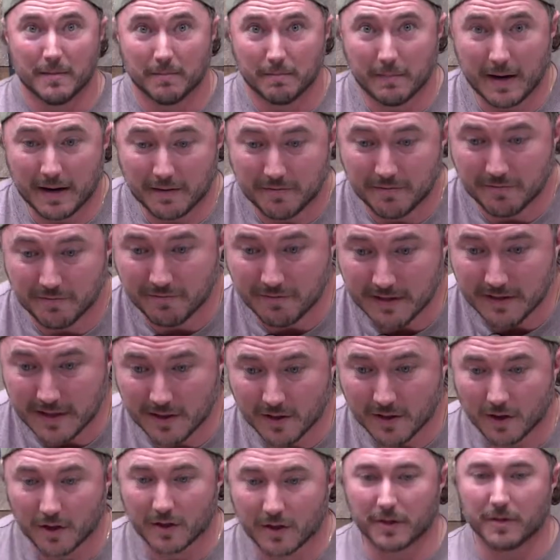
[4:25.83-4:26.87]
My
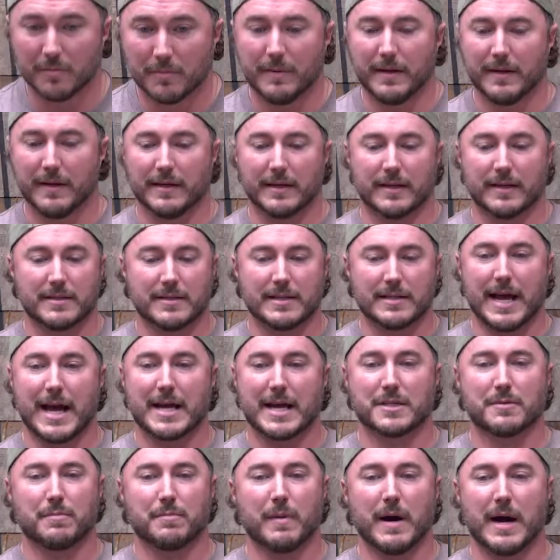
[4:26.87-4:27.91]
feet are going to be in
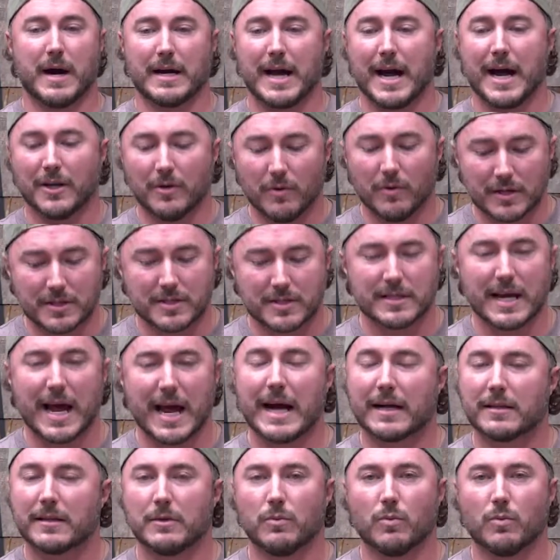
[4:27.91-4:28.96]
exact spot. I know
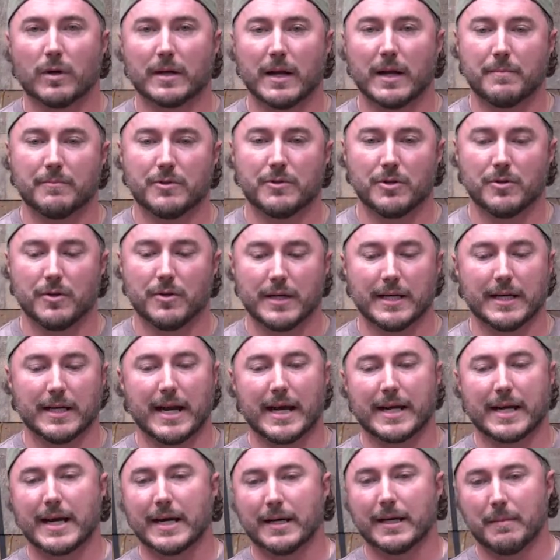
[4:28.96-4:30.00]
exactly what I'm doing, and
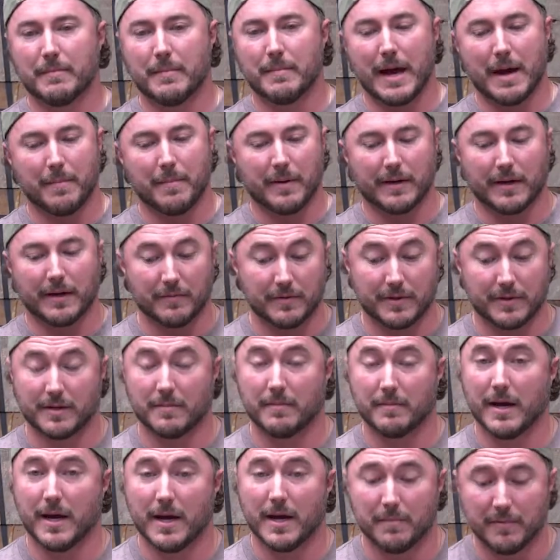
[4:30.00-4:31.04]
I kind of map out everything in
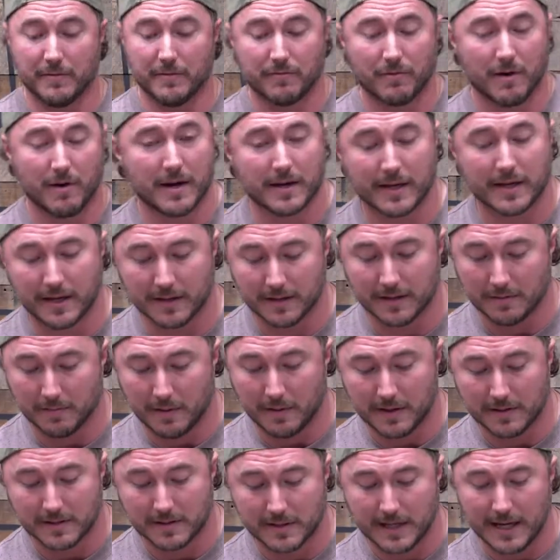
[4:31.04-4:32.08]
my head before I get into
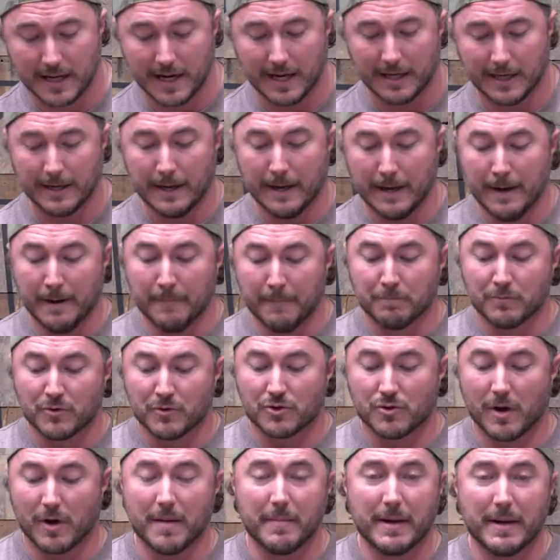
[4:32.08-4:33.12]
my stand.
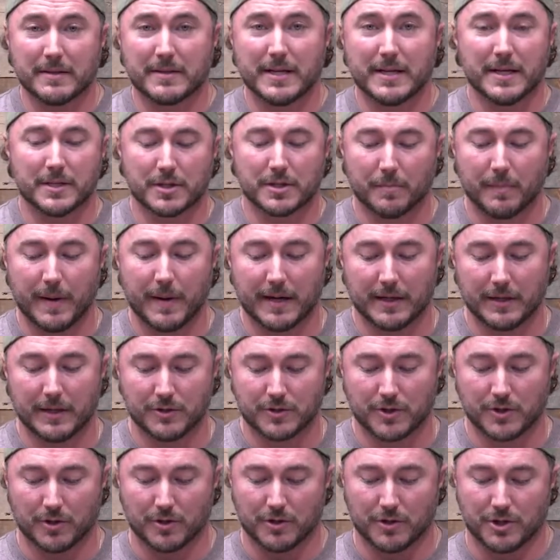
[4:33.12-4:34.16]
So I'm anticipating
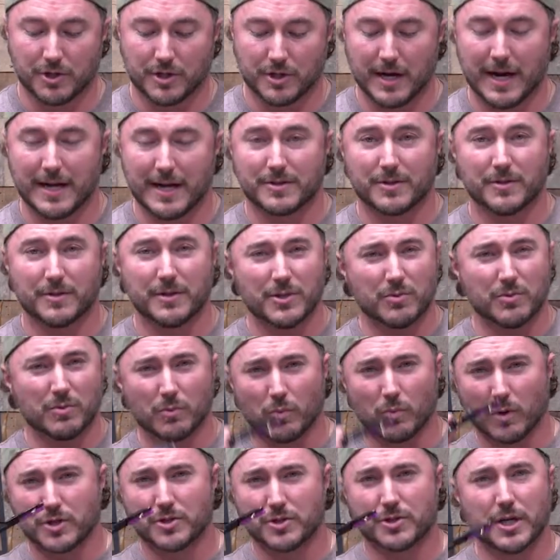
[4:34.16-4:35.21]
certain shots. So this one
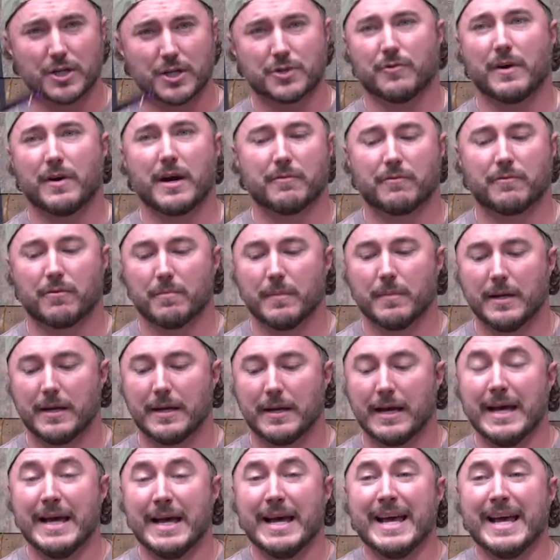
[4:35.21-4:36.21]
works just fine for me.